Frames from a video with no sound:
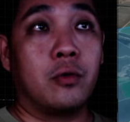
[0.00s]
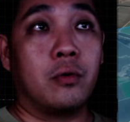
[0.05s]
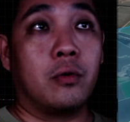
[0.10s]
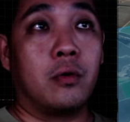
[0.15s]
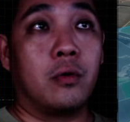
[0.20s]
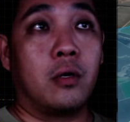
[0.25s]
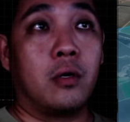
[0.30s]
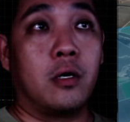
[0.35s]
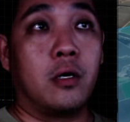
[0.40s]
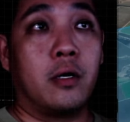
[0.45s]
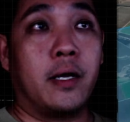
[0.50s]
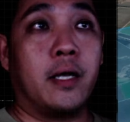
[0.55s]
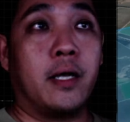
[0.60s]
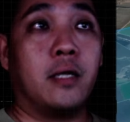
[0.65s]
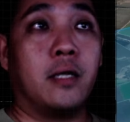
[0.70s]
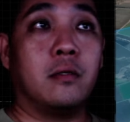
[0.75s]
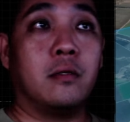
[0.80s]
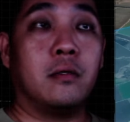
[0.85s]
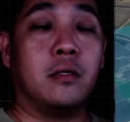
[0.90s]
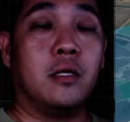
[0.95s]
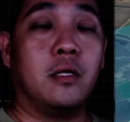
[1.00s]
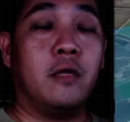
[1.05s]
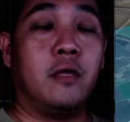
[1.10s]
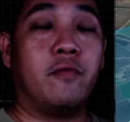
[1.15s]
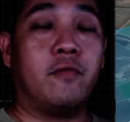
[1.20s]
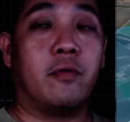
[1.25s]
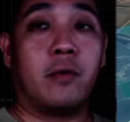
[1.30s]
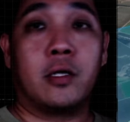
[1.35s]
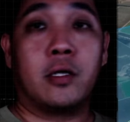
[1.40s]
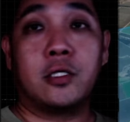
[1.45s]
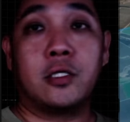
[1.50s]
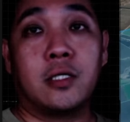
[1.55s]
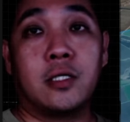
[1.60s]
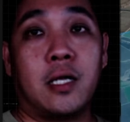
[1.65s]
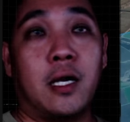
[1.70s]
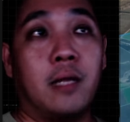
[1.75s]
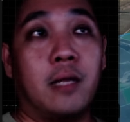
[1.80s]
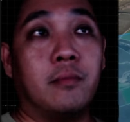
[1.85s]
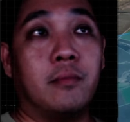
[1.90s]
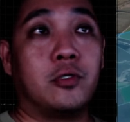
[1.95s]
And if the Russian
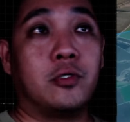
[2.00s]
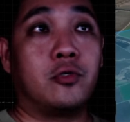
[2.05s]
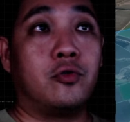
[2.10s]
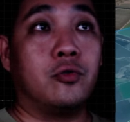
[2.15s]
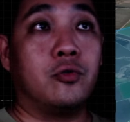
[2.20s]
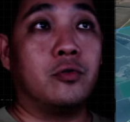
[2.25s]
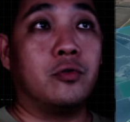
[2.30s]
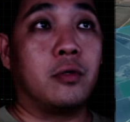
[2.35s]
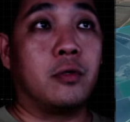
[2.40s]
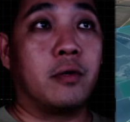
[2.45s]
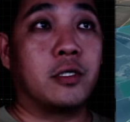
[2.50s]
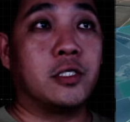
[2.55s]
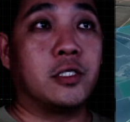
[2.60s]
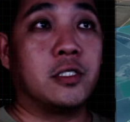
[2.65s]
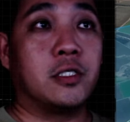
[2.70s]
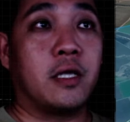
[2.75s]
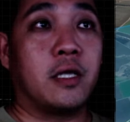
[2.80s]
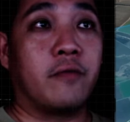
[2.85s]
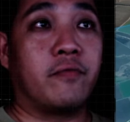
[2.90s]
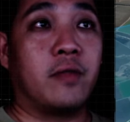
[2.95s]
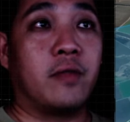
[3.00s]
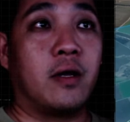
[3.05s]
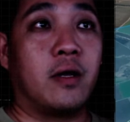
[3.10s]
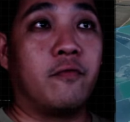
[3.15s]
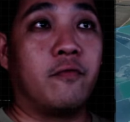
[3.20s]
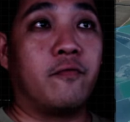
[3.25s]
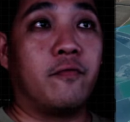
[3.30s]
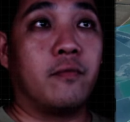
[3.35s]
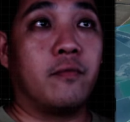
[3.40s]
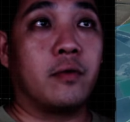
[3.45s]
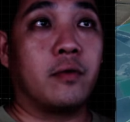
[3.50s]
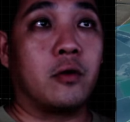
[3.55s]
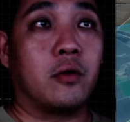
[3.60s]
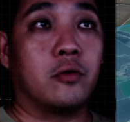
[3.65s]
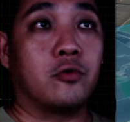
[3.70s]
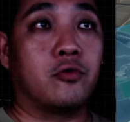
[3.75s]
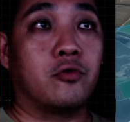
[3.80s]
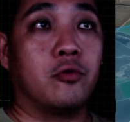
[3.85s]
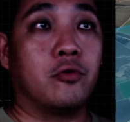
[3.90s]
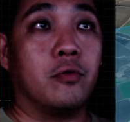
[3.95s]
claim is true, the Russians have now
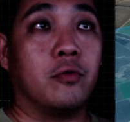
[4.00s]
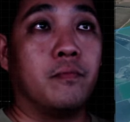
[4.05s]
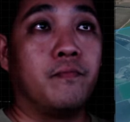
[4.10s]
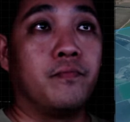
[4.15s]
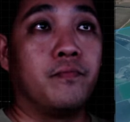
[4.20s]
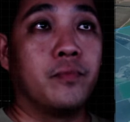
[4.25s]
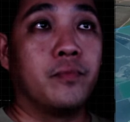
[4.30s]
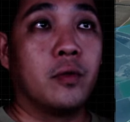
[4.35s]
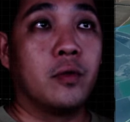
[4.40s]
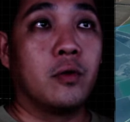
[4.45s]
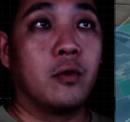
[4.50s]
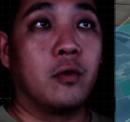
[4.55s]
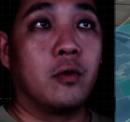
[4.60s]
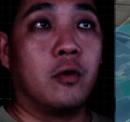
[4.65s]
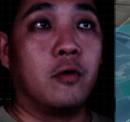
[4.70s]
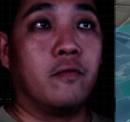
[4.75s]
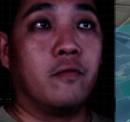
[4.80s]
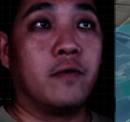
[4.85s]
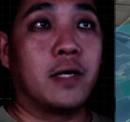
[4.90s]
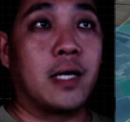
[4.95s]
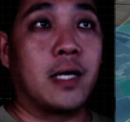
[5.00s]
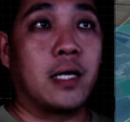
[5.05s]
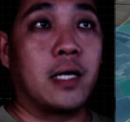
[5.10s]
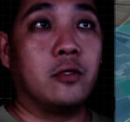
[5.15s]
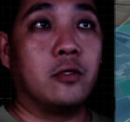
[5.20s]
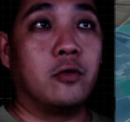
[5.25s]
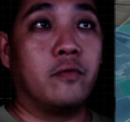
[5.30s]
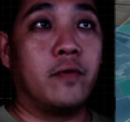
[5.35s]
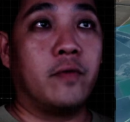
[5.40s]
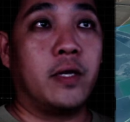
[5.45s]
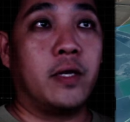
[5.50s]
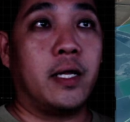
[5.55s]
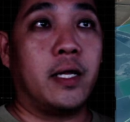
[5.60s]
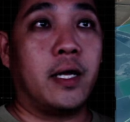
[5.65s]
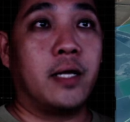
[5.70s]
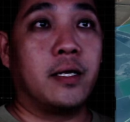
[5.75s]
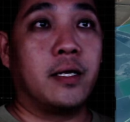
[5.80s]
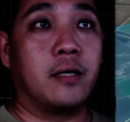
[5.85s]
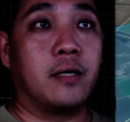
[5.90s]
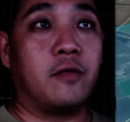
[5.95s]
control over Kalinove. They
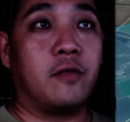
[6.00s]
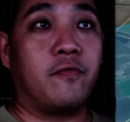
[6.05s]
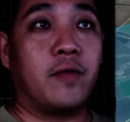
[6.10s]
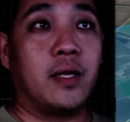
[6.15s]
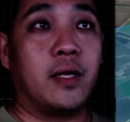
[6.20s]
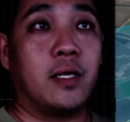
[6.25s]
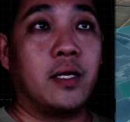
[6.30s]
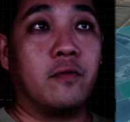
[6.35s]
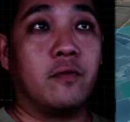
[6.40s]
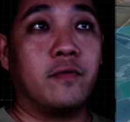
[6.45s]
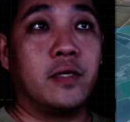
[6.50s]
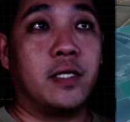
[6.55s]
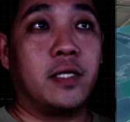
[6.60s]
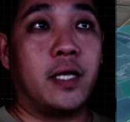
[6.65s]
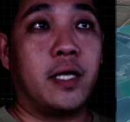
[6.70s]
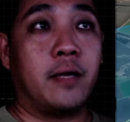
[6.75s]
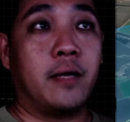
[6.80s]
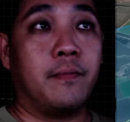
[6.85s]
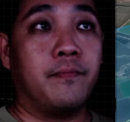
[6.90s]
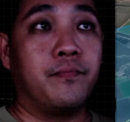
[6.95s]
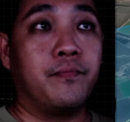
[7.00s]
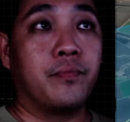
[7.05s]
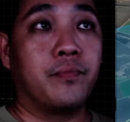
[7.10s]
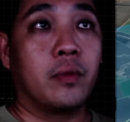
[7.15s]
are now defending over there,